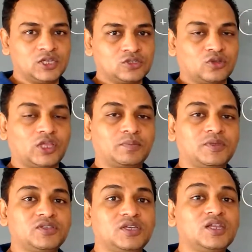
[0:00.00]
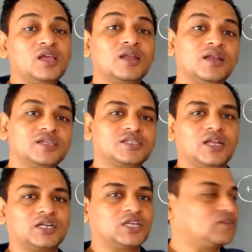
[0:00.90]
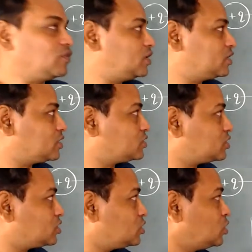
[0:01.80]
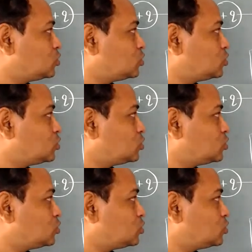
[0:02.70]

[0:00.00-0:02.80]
So that means here less electric field intensity.